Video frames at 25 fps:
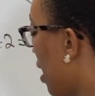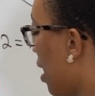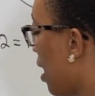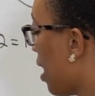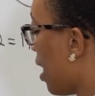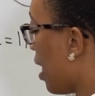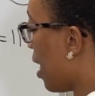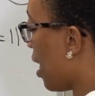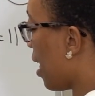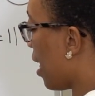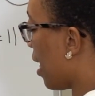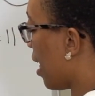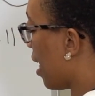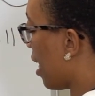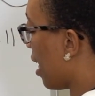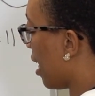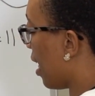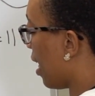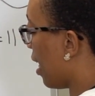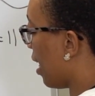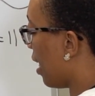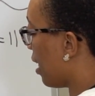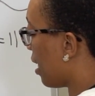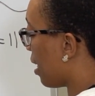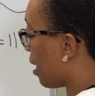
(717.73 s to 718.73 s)

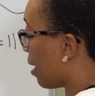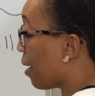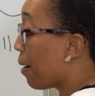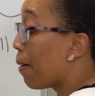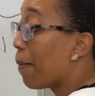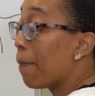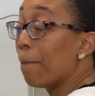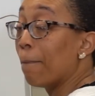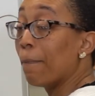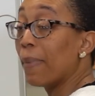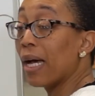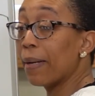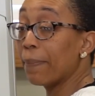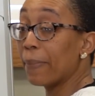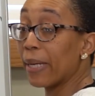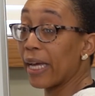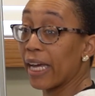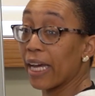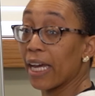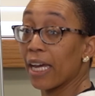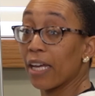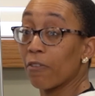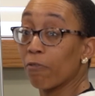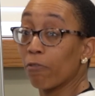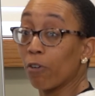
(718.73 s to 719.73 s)
And my
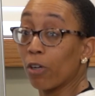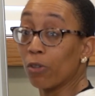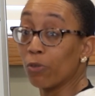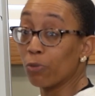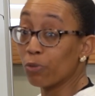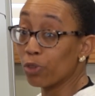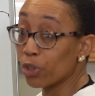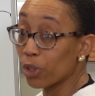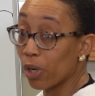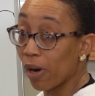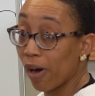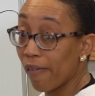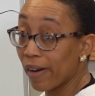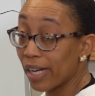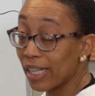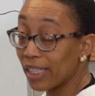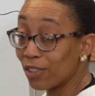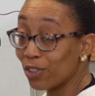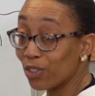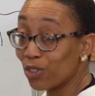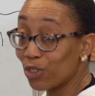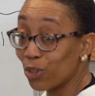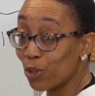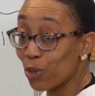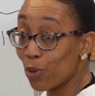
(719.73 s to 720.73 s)
bad for
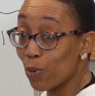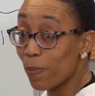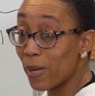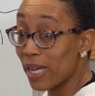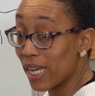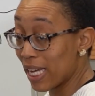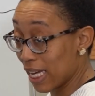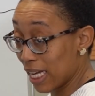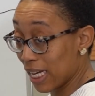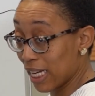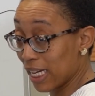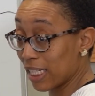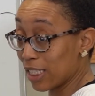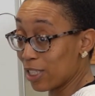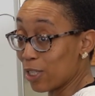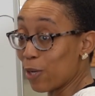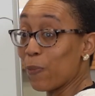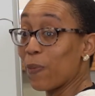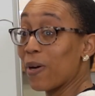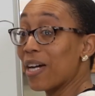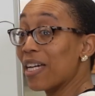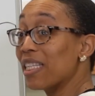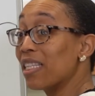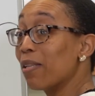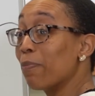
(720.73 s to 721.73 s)
drawing too big. So
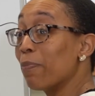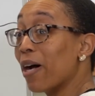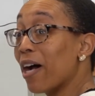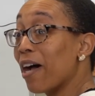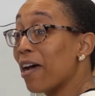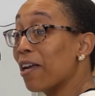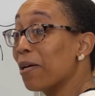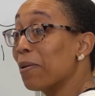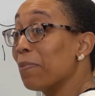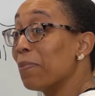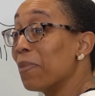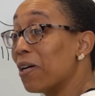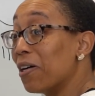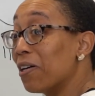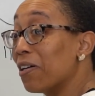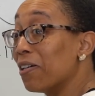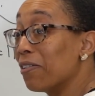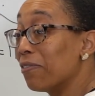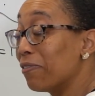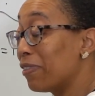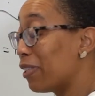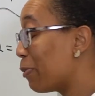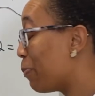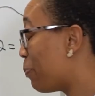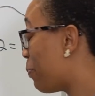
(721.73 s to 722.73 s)
we're at the bottom
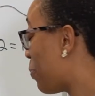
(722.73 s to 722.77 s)
of the